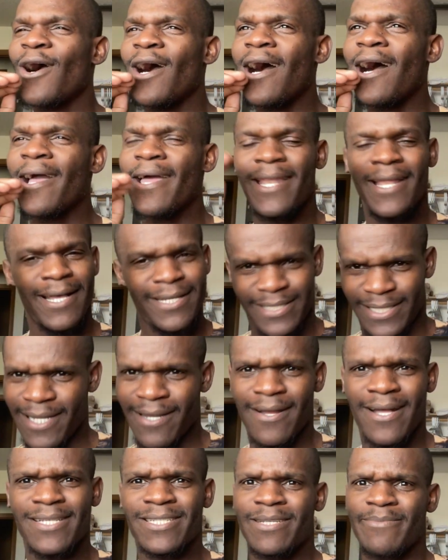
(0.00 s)
and I
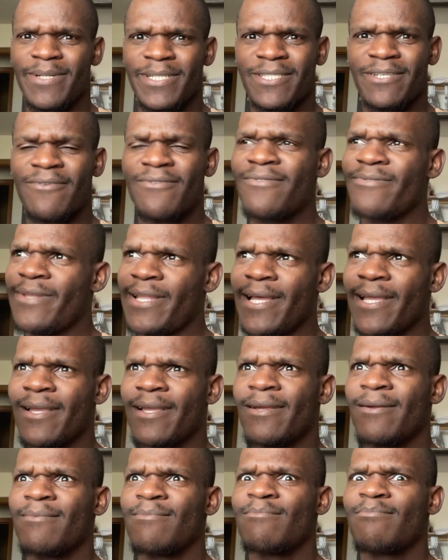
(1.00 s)
started asking myself,
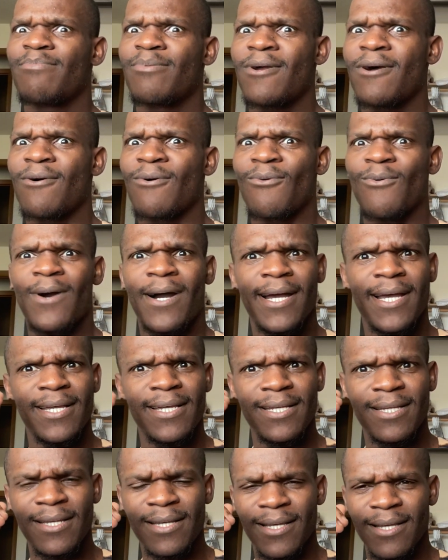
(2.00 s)
like, bro,
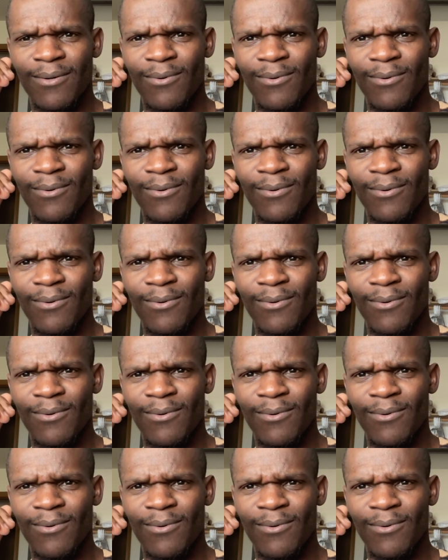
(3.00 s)
why